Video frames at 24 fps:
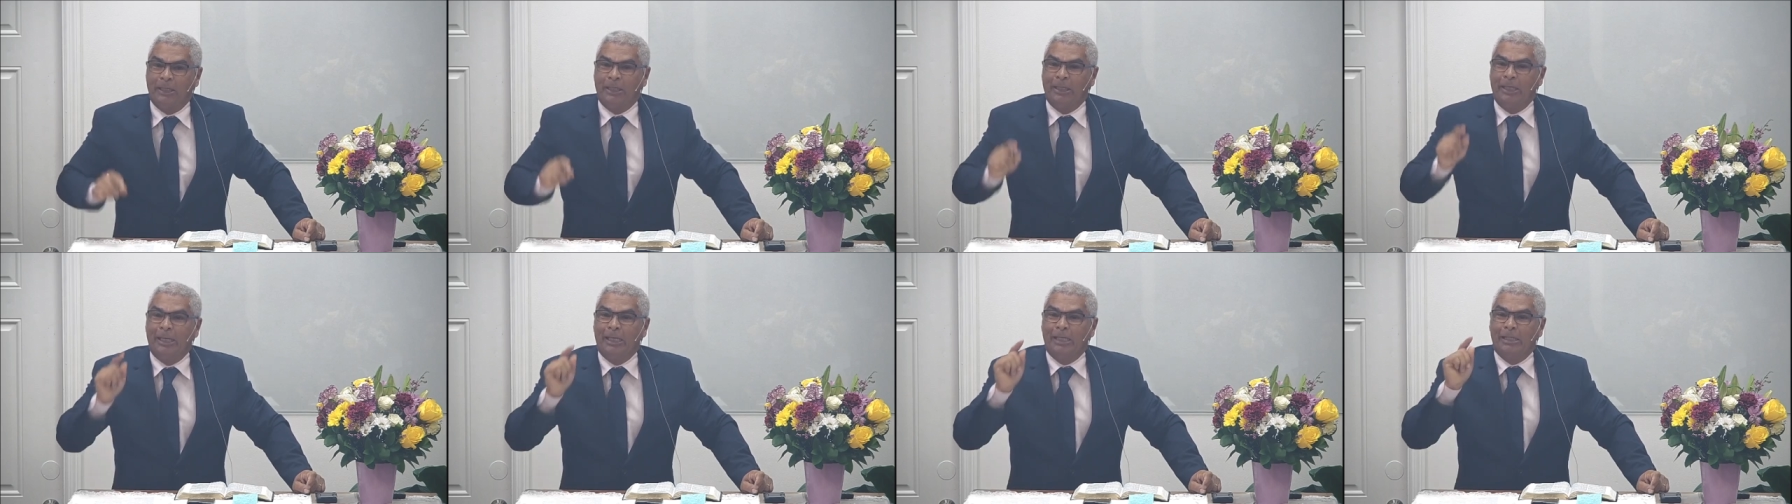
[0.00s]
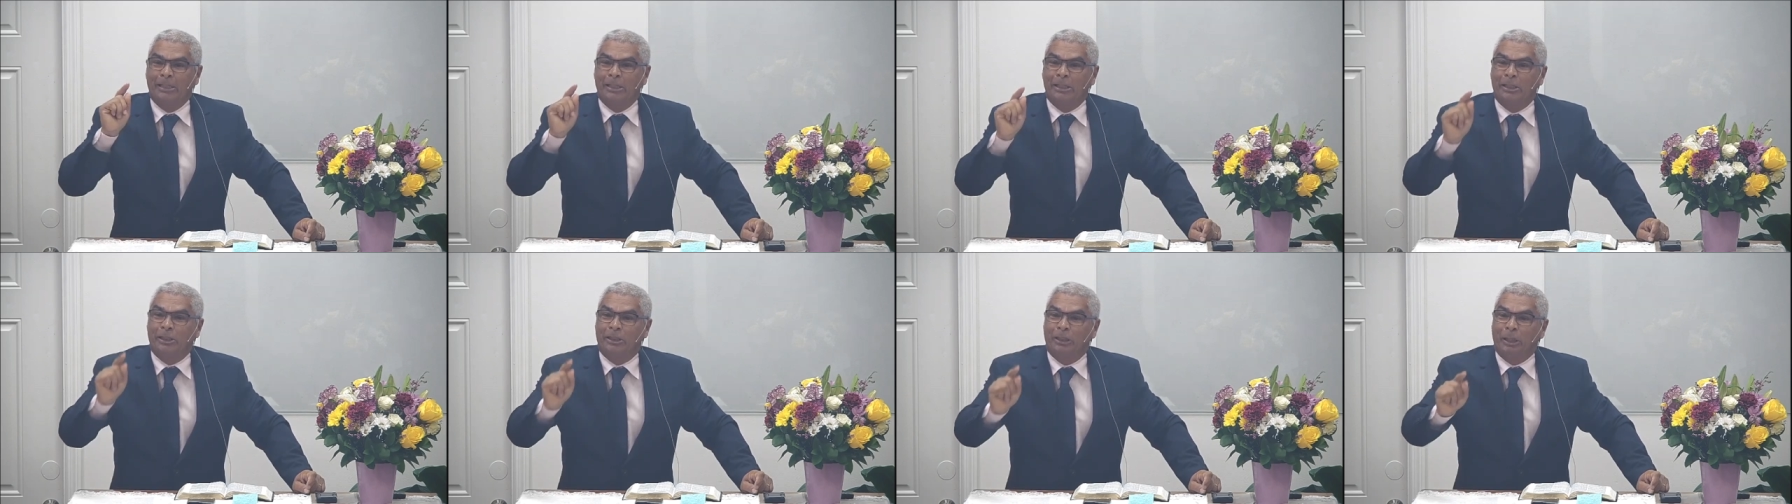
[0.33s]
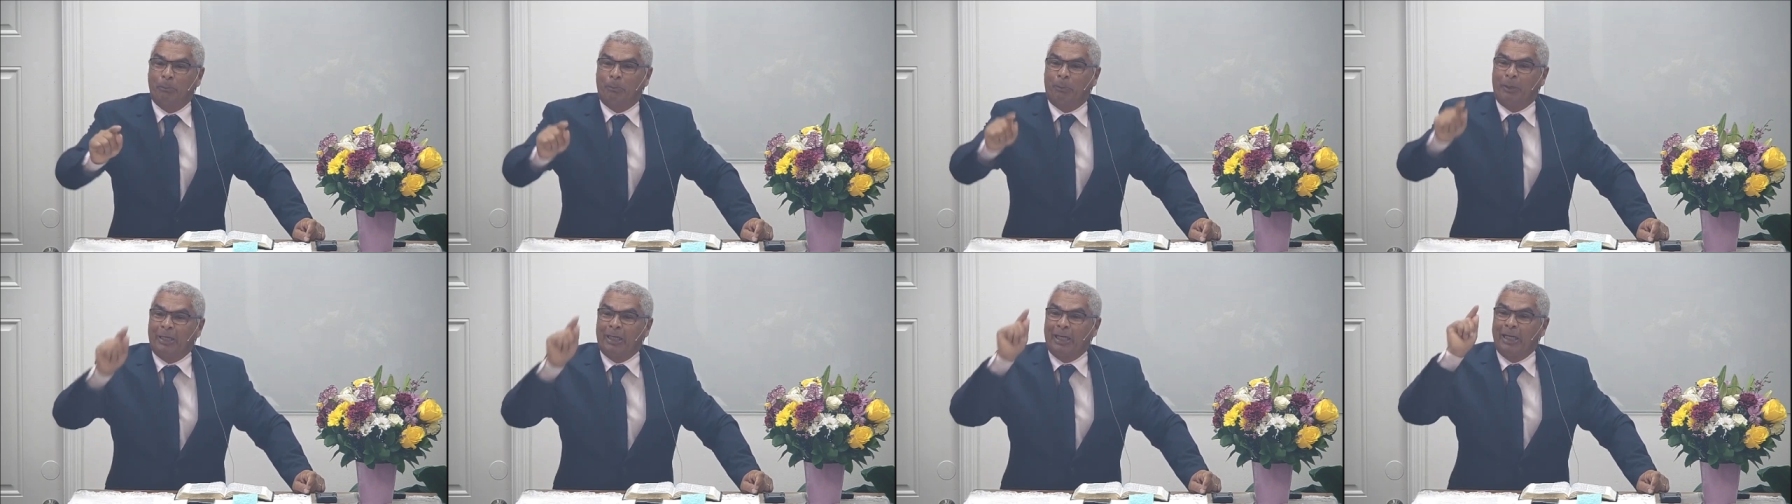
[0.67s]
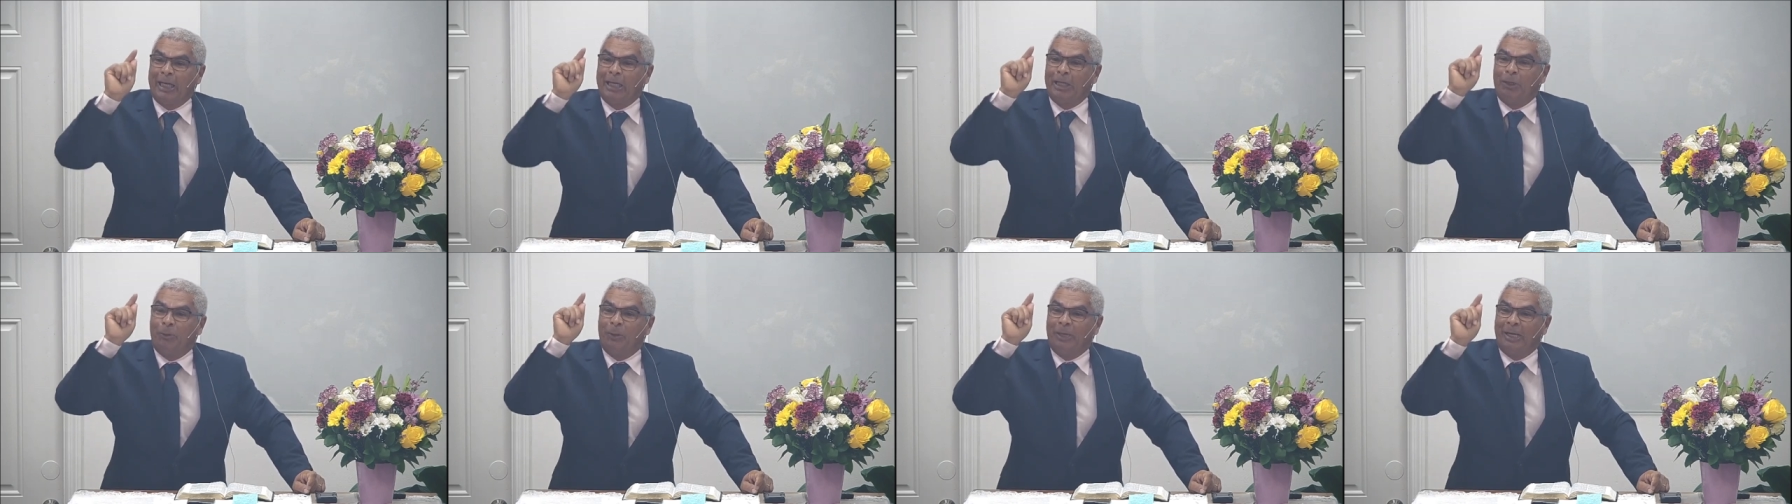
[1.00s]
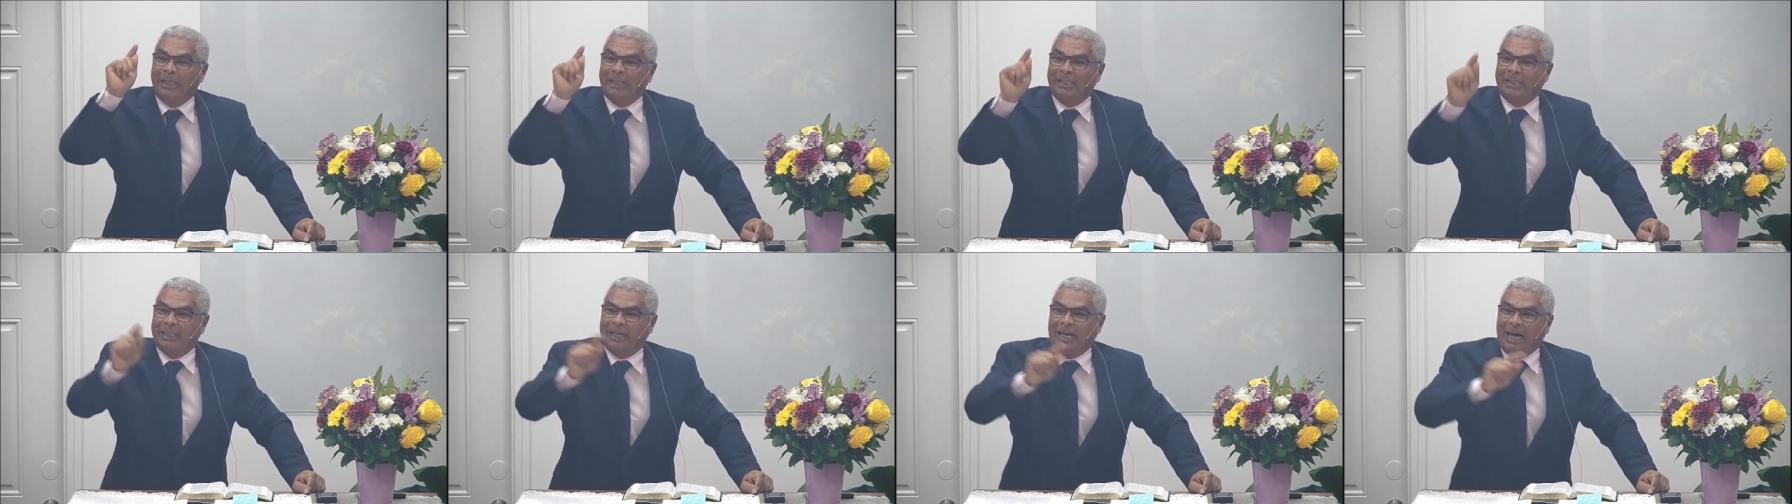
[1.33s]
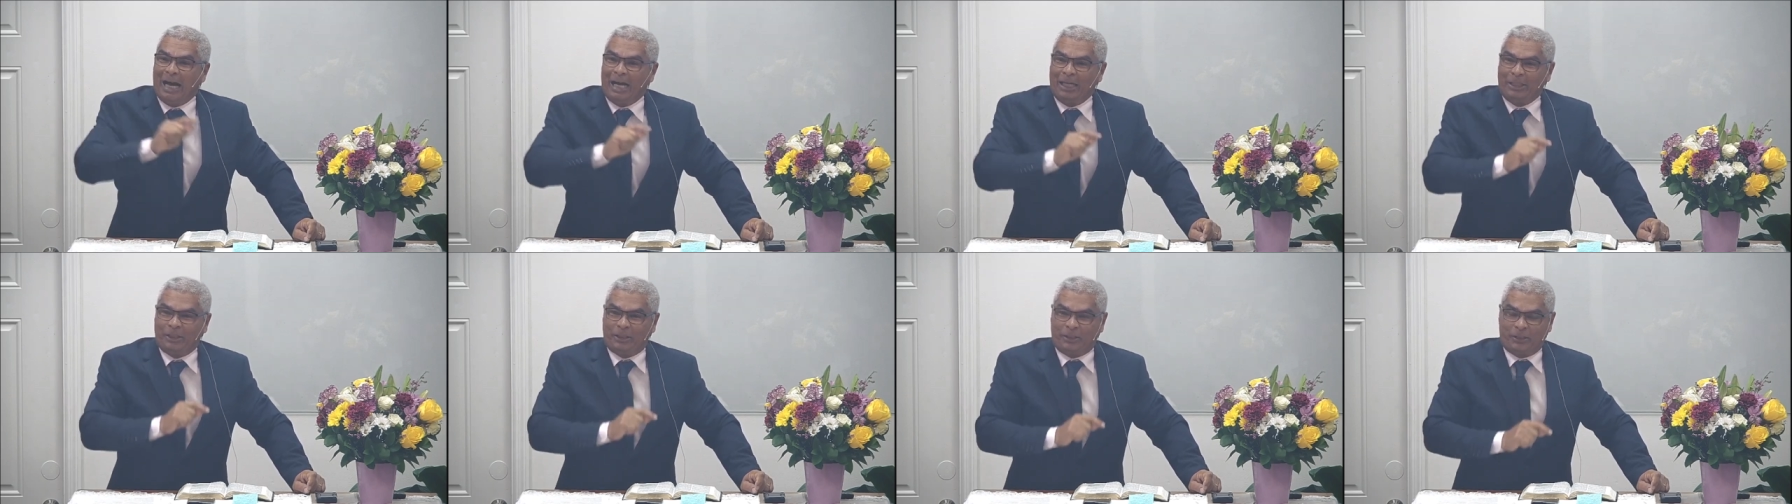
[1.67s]
a cure, that
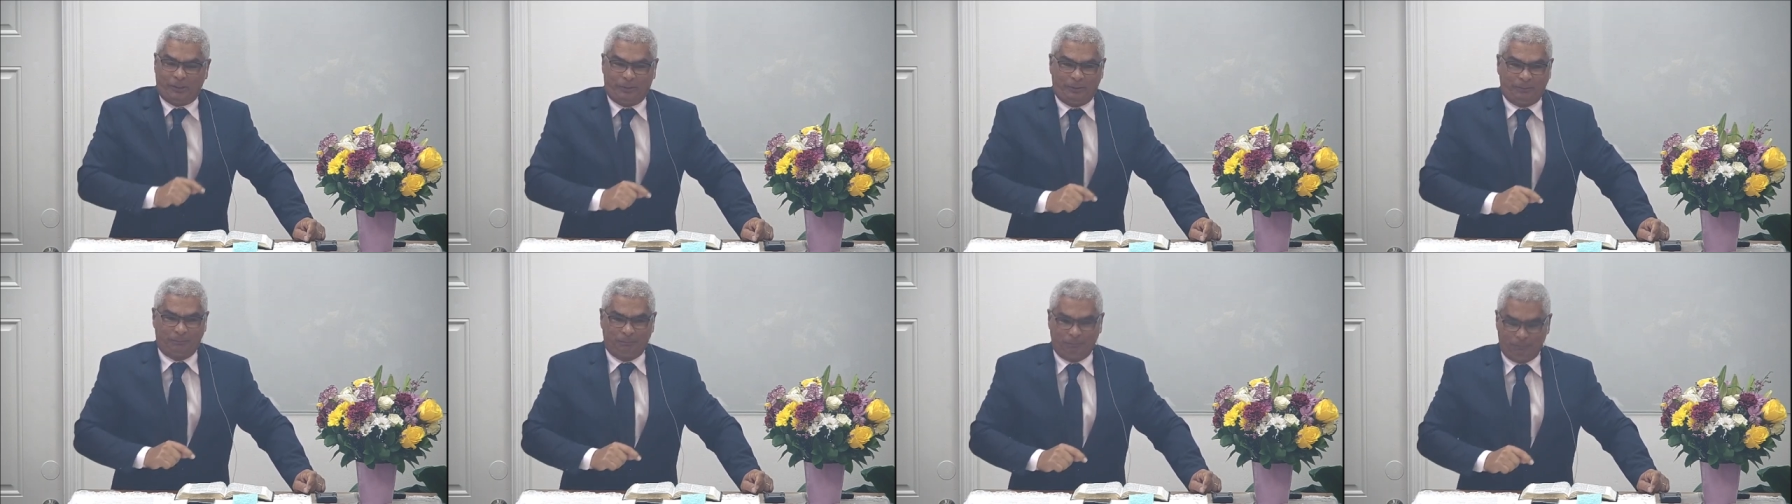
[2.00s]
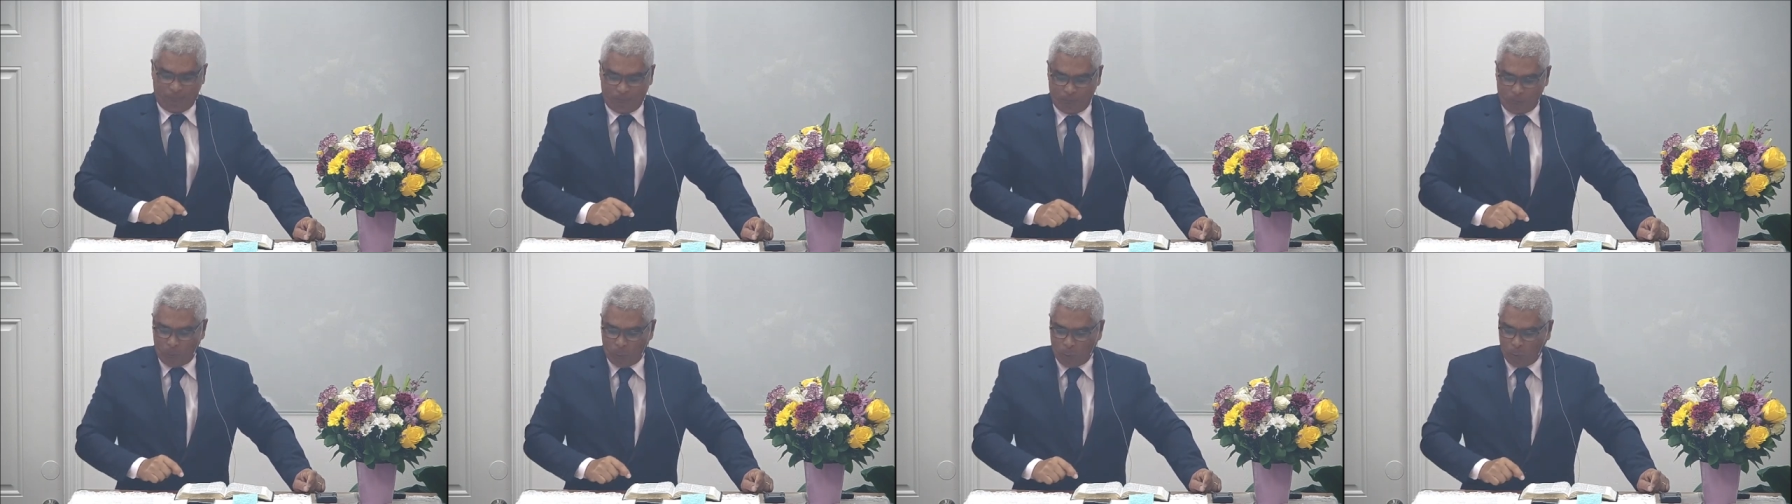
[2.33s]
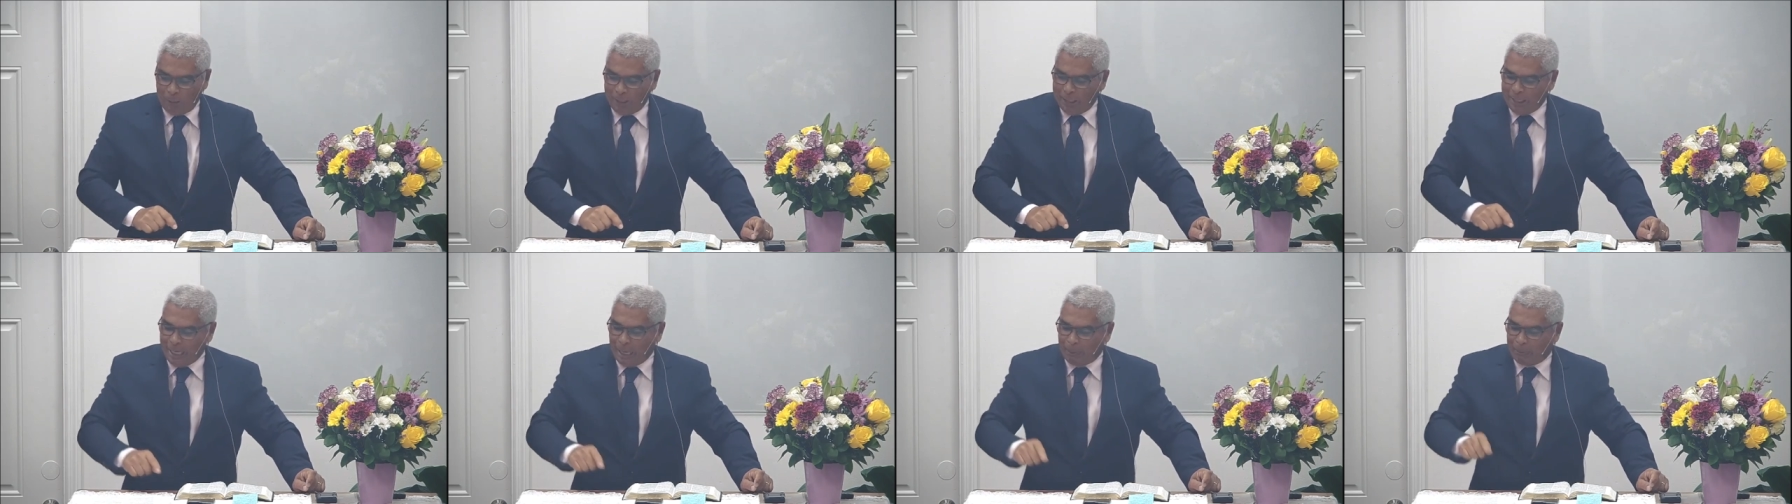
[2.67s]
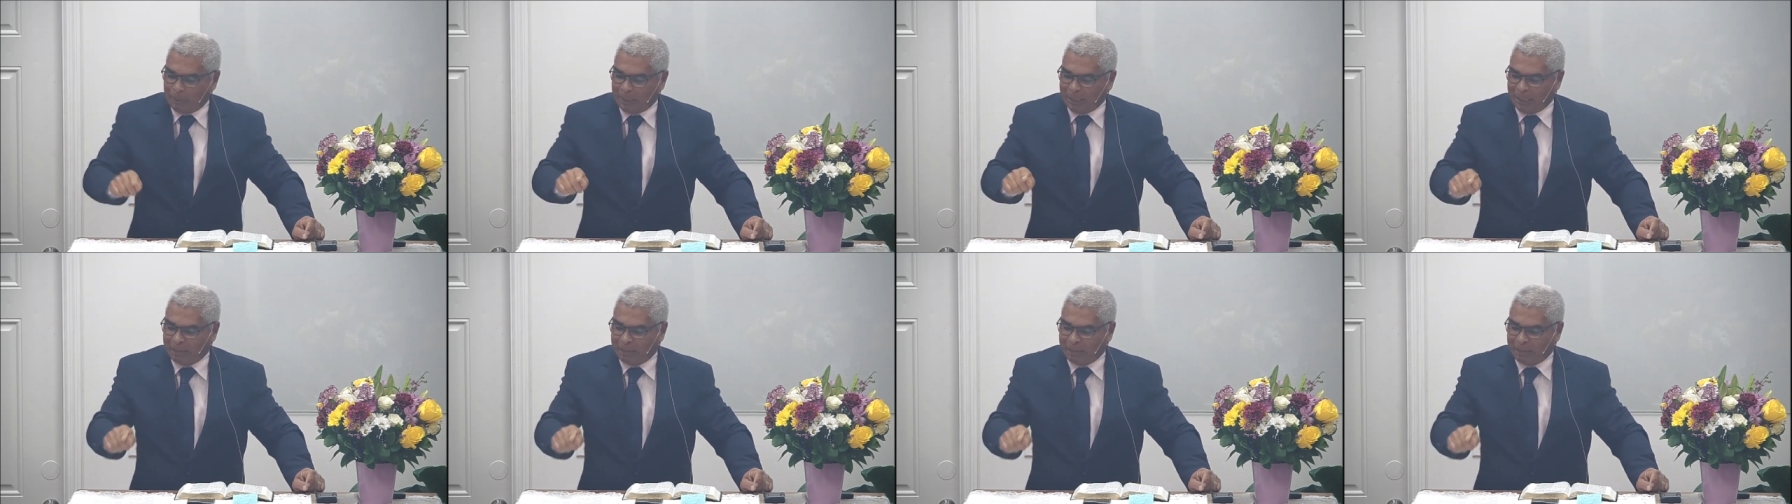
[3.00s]
was for him a rescue.